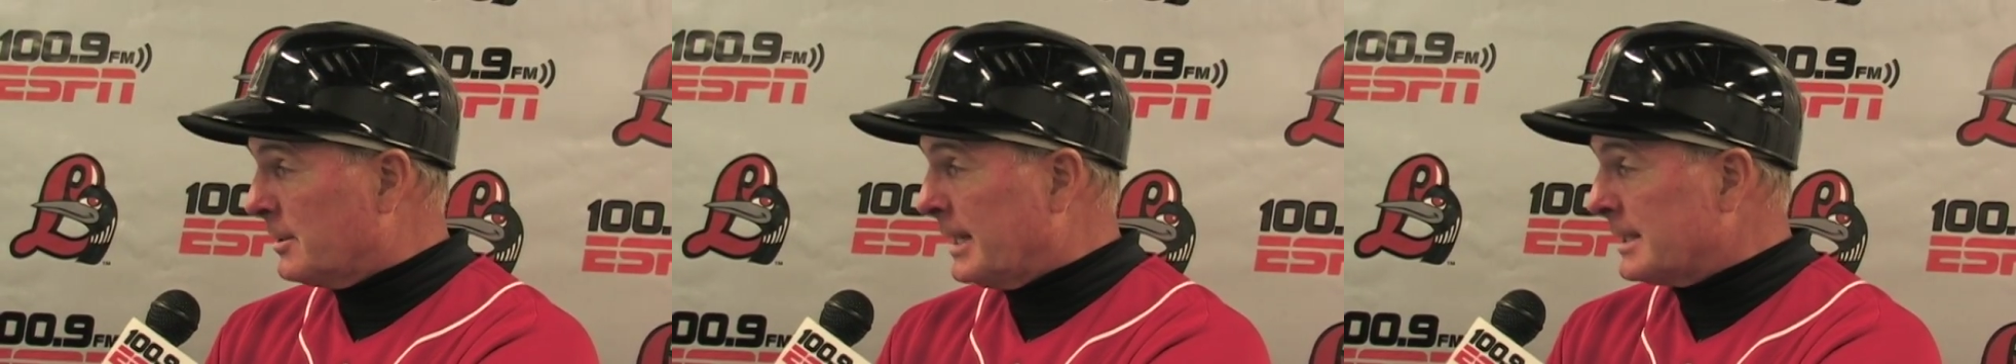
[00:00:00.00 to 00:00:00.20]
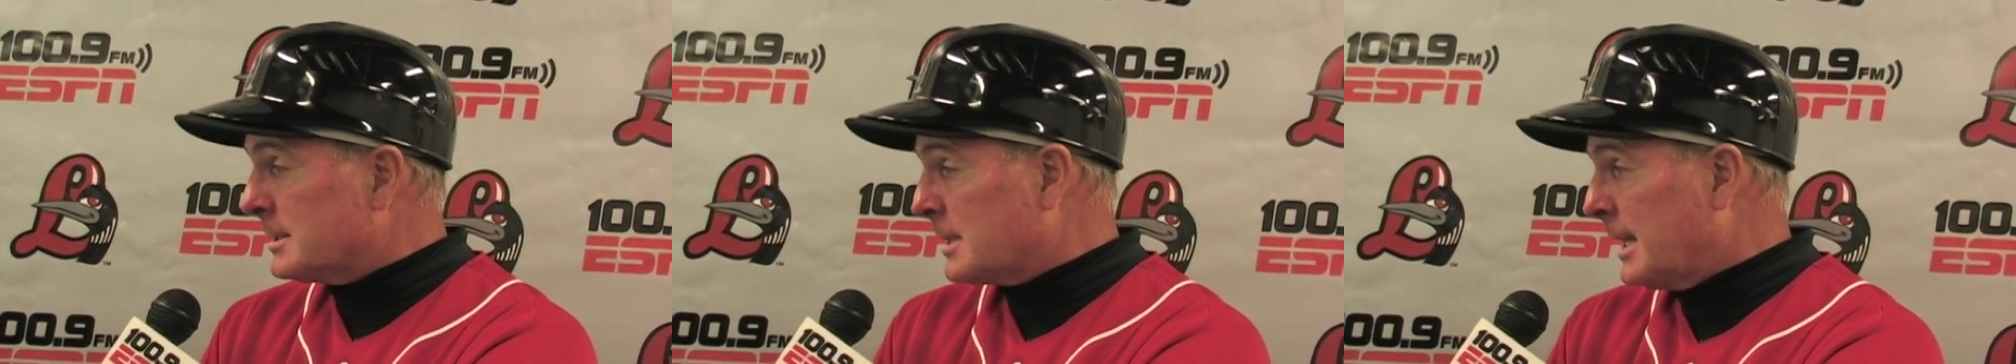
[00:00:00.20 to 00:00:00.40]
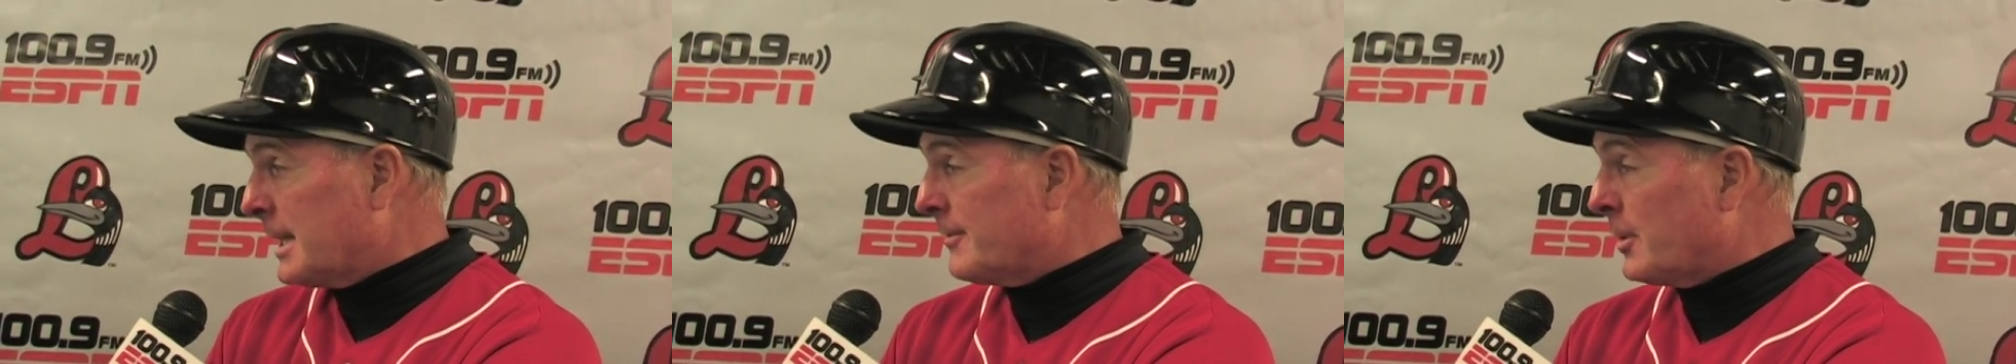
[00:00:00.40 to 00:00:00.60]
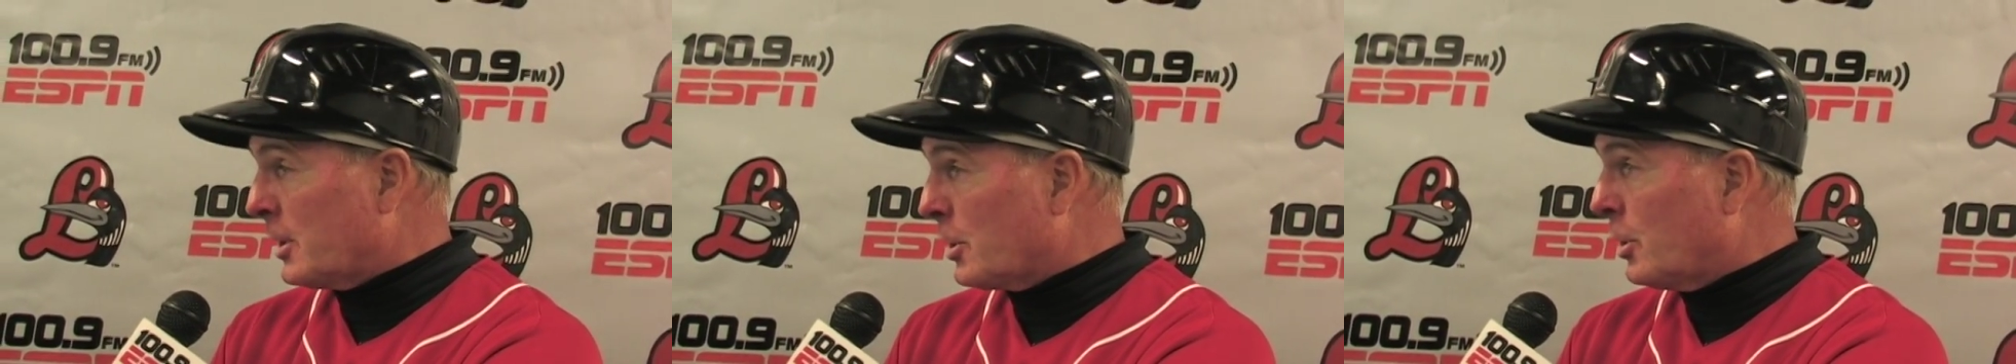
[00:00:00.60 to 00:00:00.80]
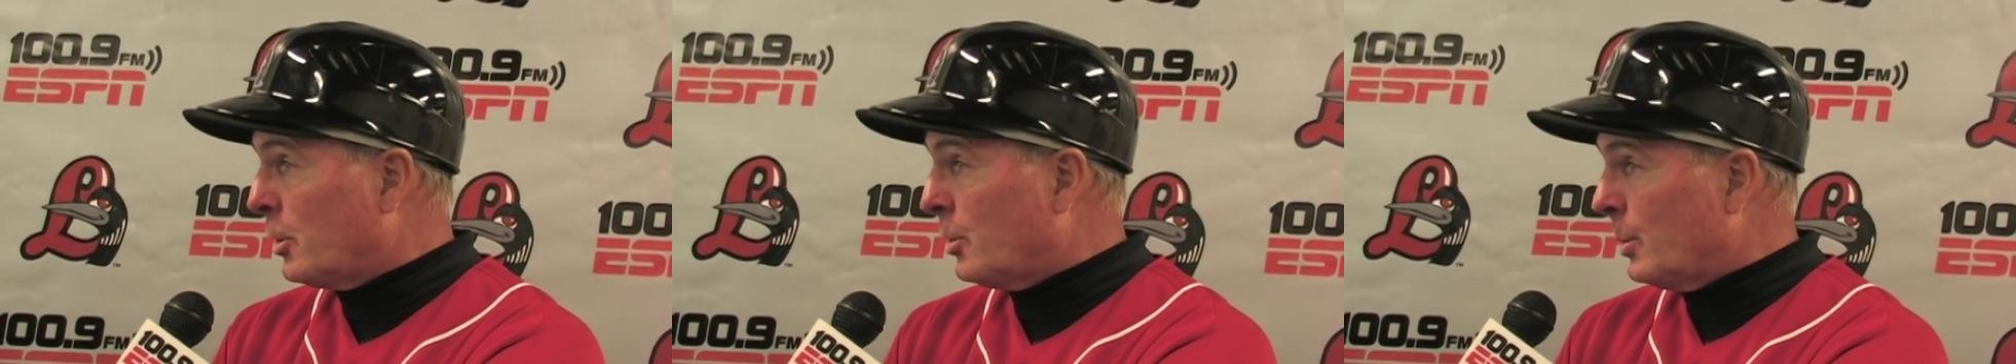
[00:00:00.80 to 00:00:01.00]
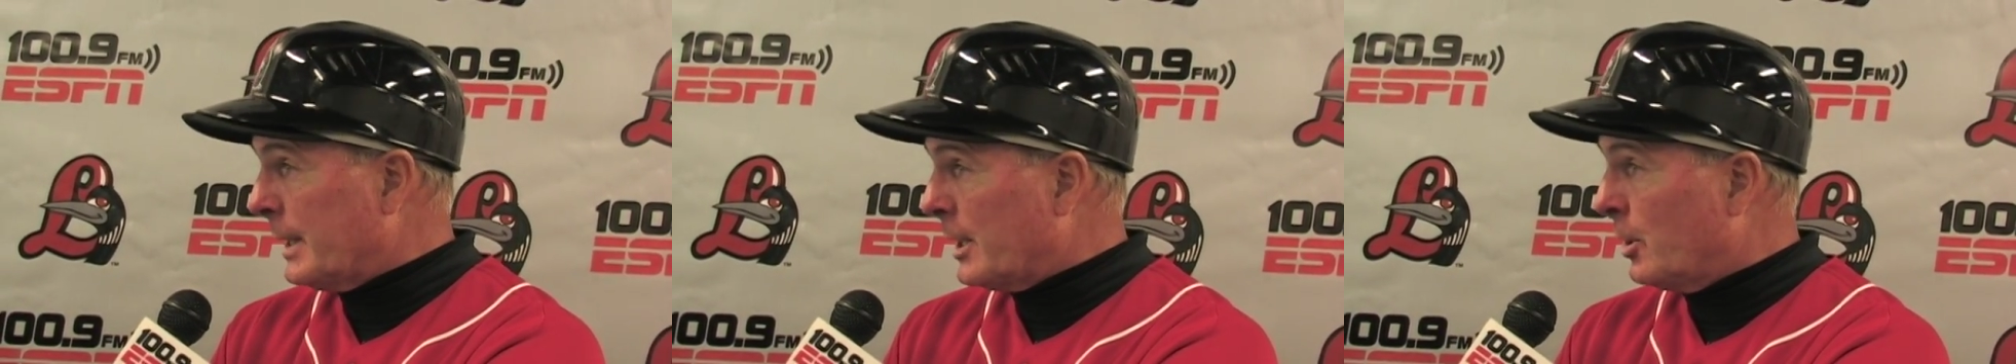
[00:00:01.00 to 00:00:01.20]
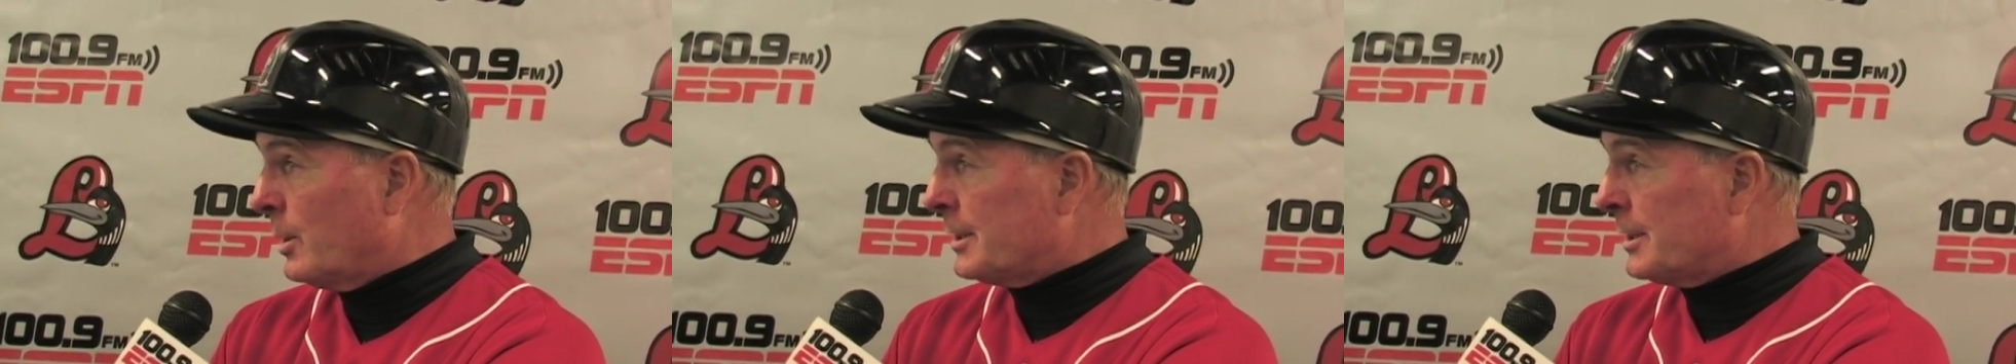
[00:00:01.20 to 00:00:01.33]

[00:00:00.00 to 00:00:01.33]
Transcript: That's kind of our goal. We go